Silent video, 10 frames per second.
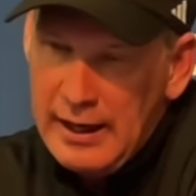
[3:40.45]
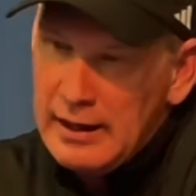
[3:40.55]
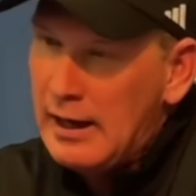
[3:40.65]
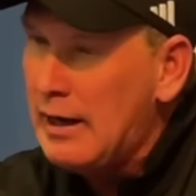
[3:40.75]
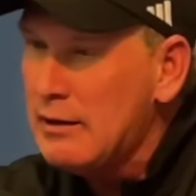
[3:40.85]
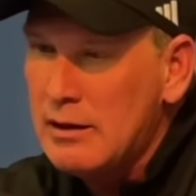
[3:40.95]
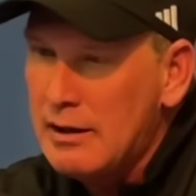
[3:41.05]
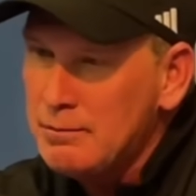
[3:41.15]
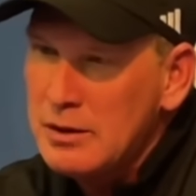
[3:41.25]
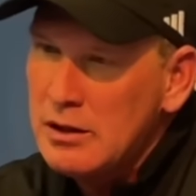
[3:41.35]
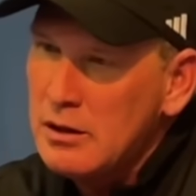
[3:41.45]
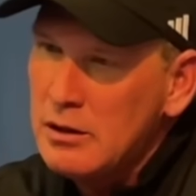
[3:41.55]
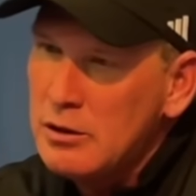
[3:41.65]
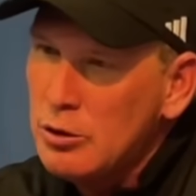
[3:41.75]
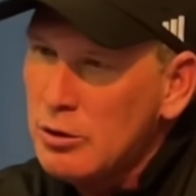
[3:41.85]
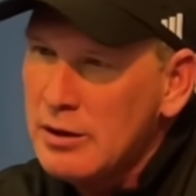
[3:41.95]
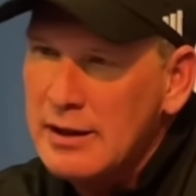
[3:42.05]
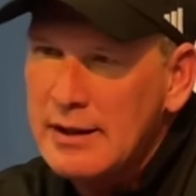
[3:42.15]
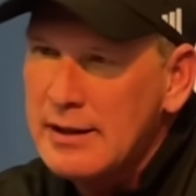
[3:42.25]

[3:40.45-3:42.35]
mistakes?